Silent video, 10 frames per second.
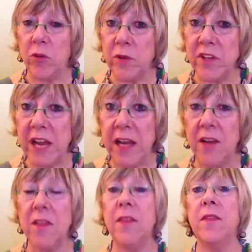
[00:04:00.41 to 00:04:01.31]
to retain
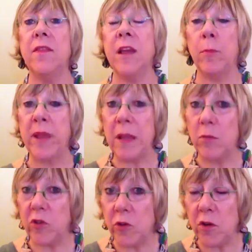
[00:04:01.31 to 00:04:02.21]
it. They'll be
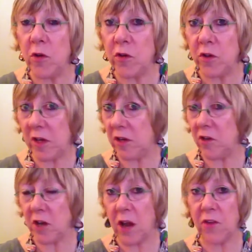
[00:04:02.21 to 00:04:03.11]
able to use it in a
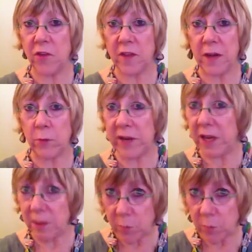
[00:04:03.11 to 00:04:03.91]
task that we